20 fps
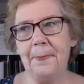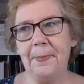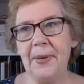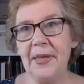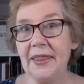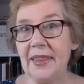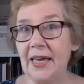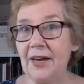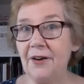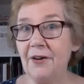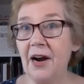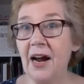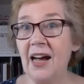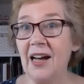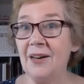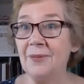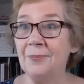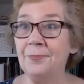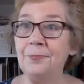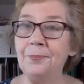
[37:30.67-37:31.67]
But there
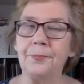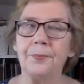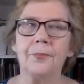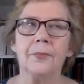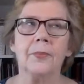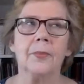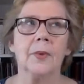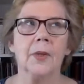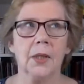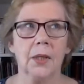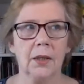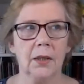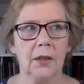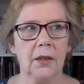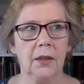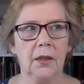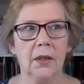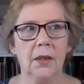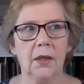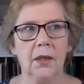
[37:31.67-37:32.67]
are, hmm,
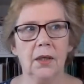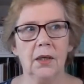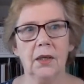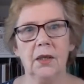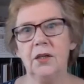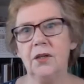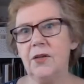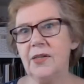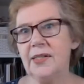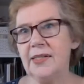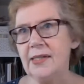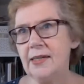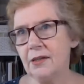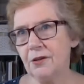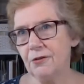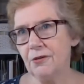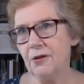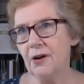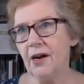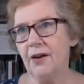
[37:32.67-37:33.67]
you see
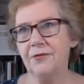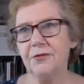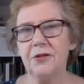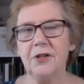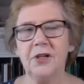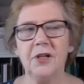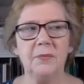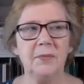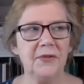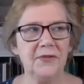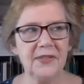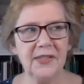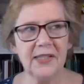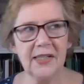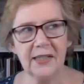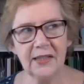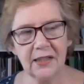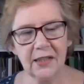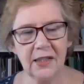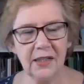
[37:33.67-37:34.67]
the craft room, you've
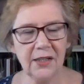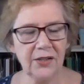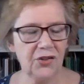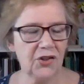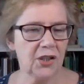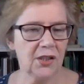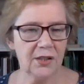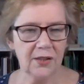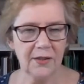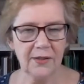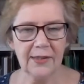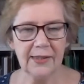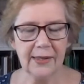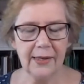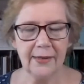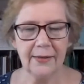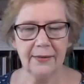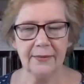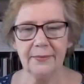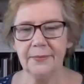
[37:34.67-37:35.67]
seen the kitchen, you
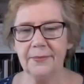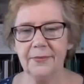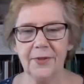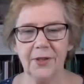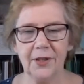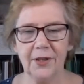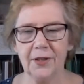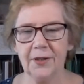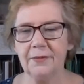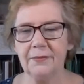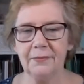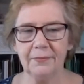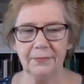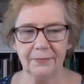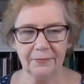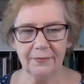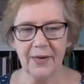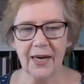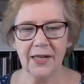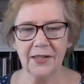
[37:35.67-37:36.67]
see, you know,
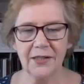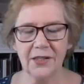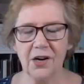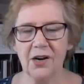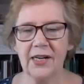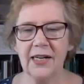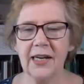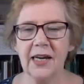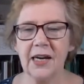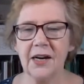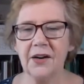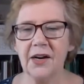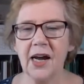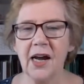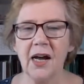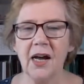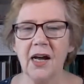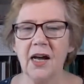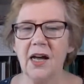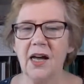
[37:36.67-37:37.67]
our dining
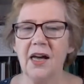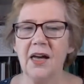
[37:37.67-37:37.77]
area.